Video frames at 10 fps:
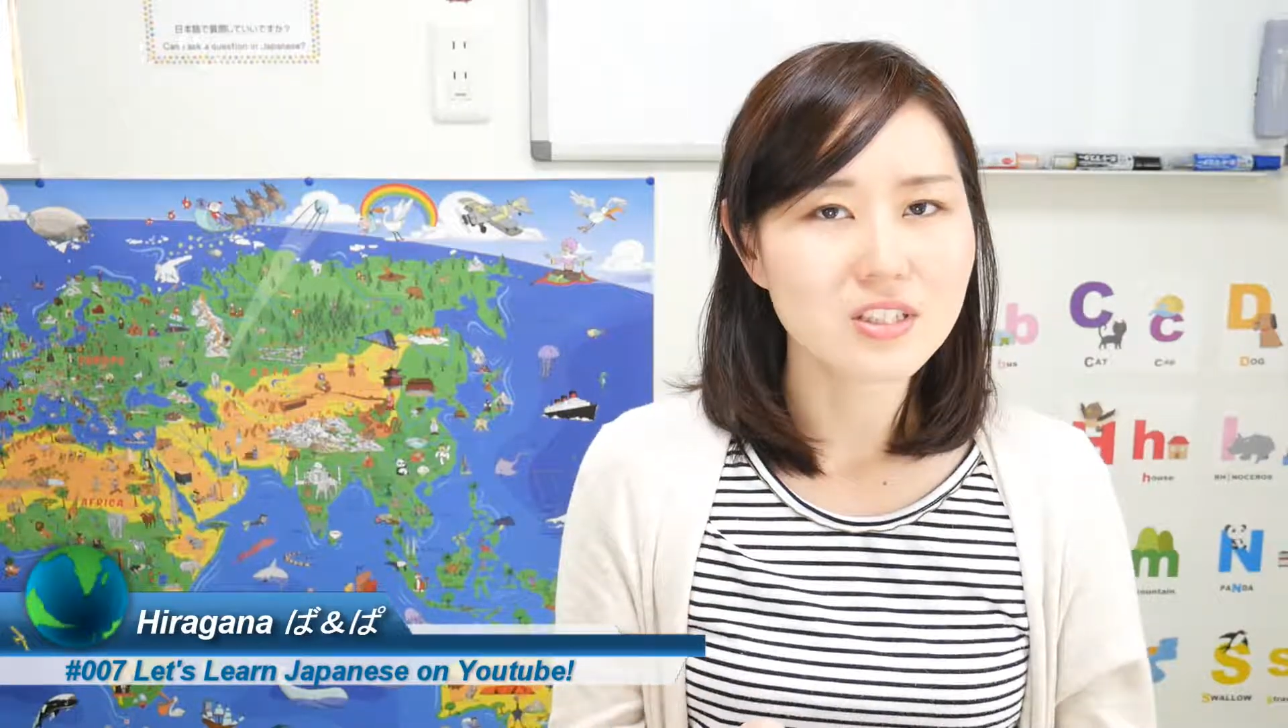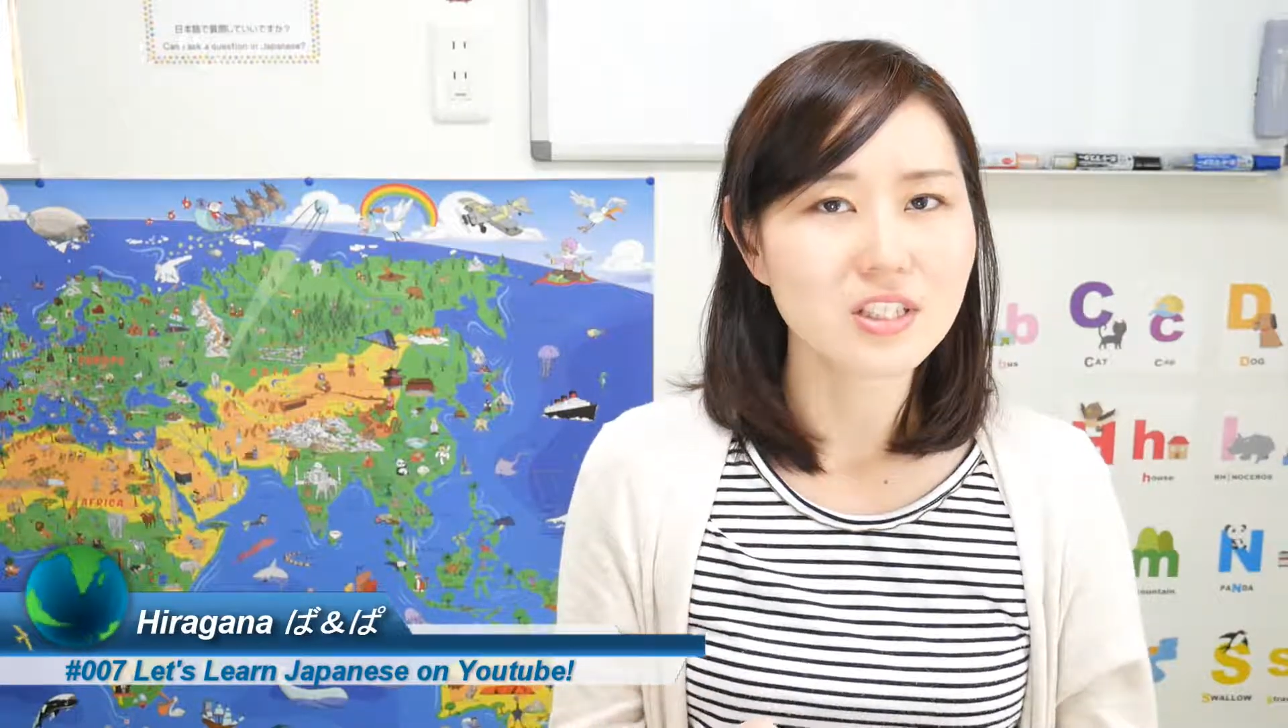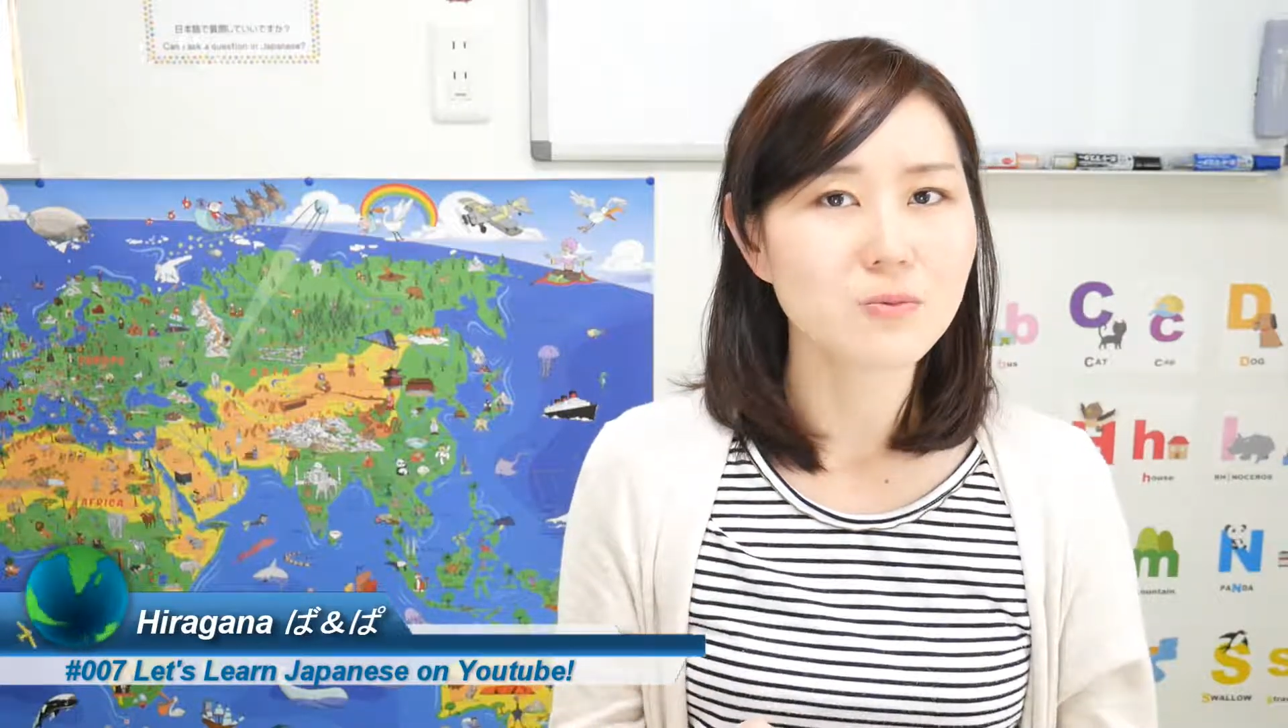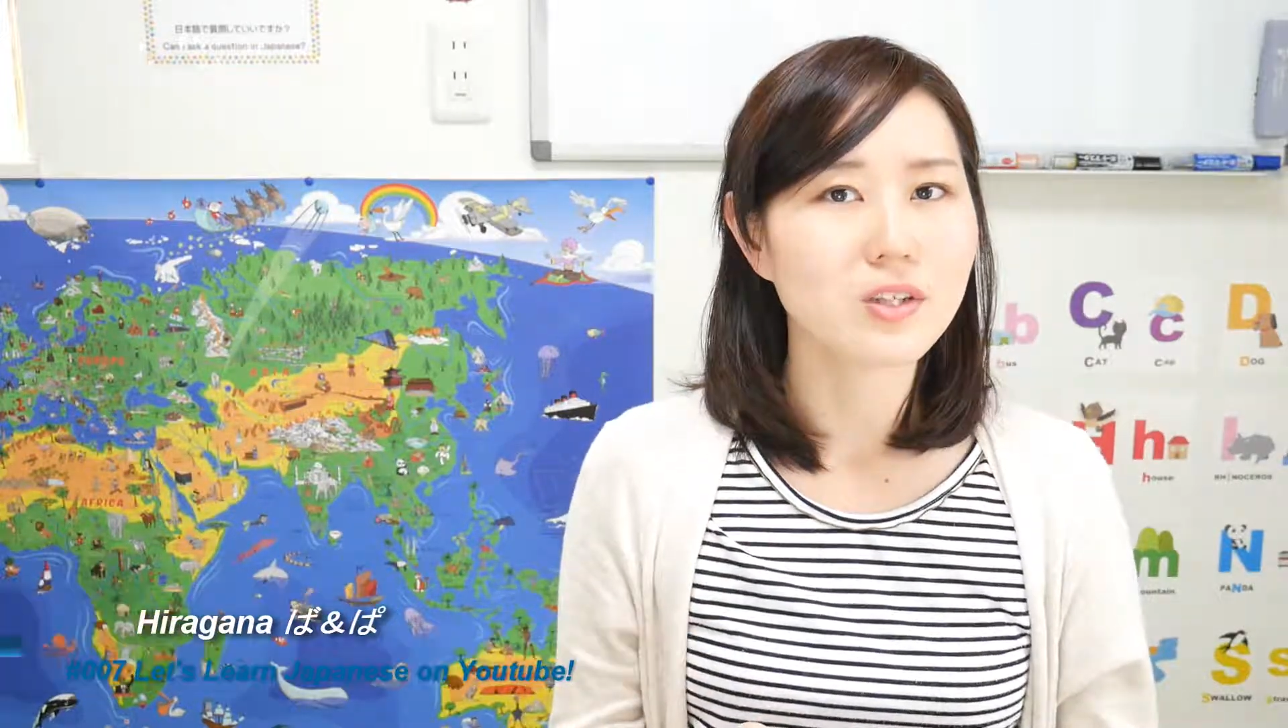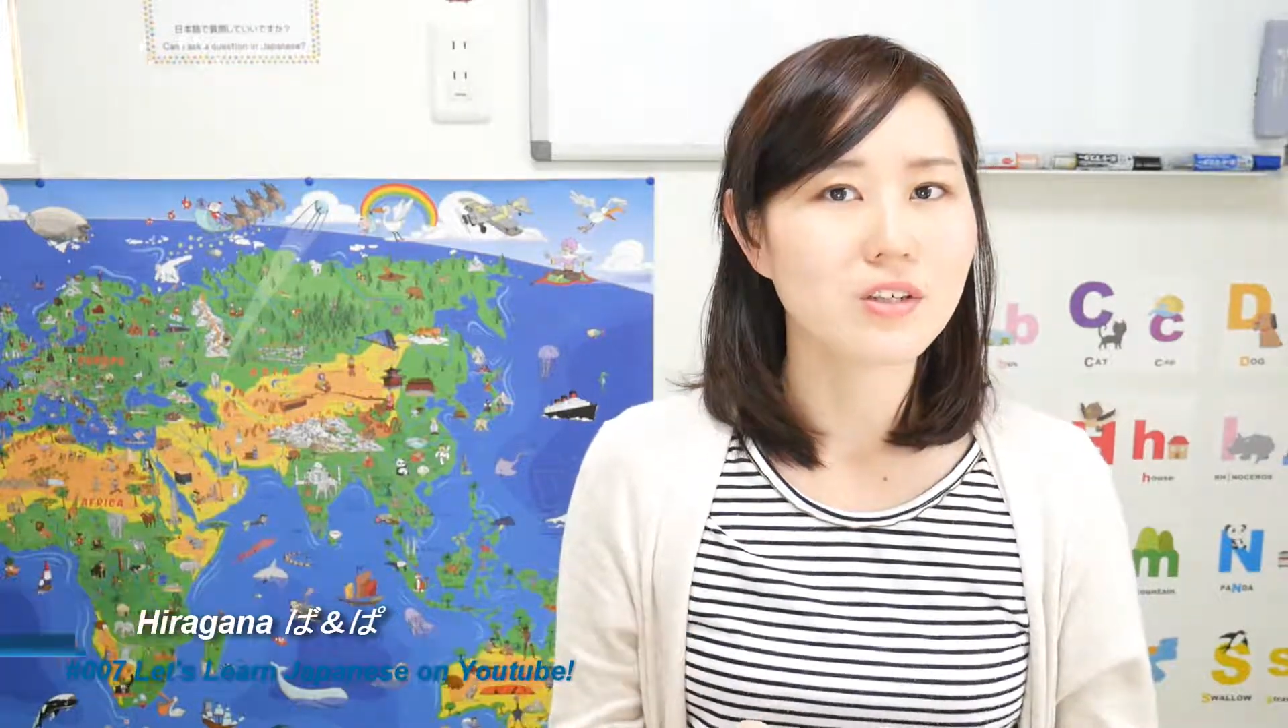
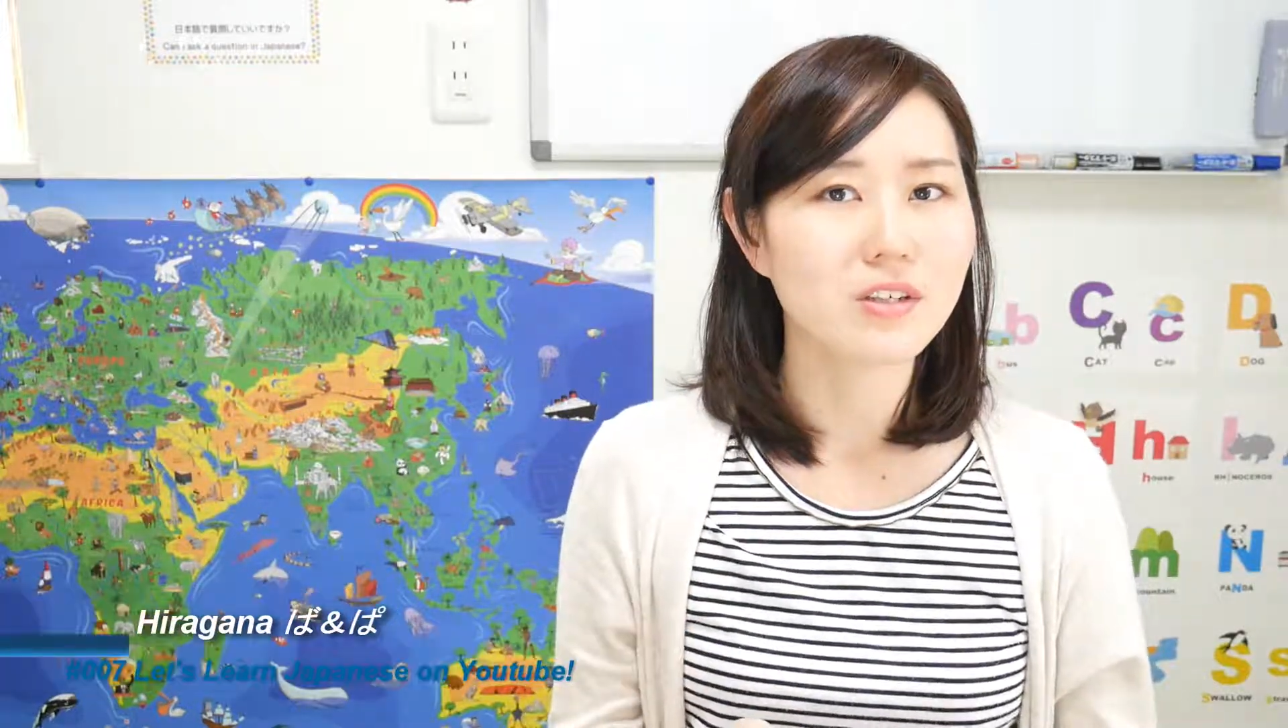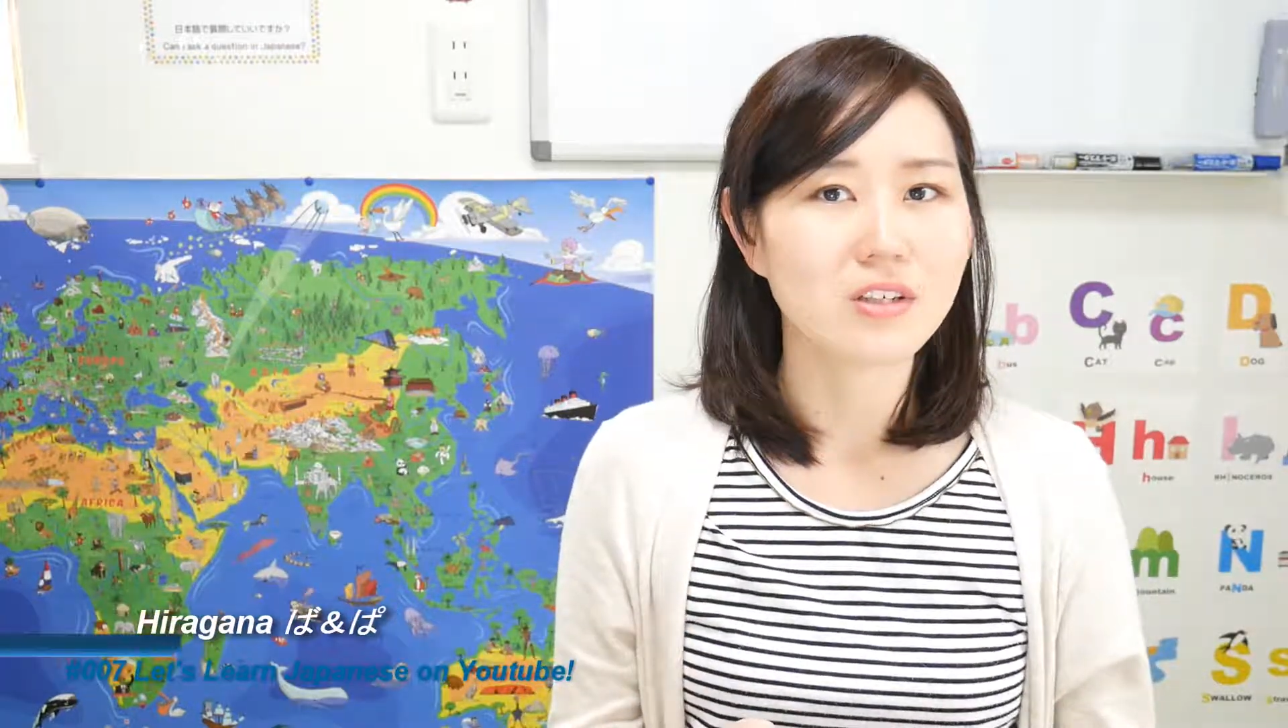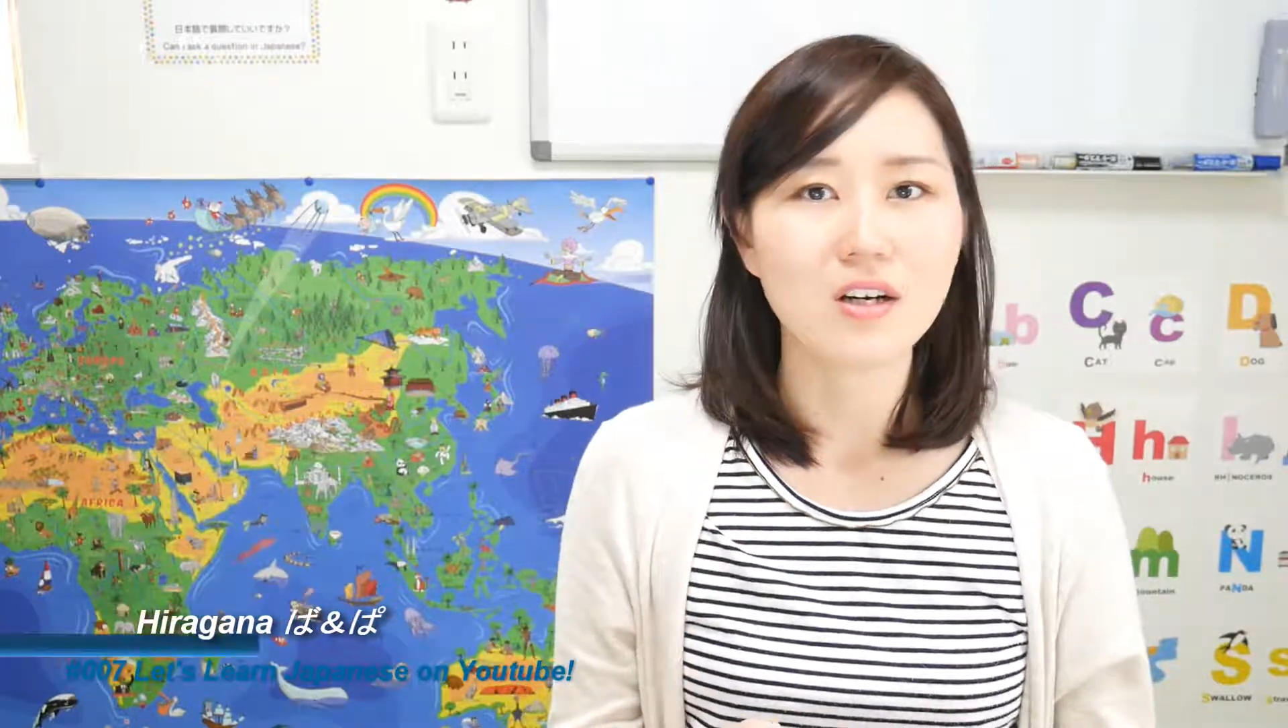done with learning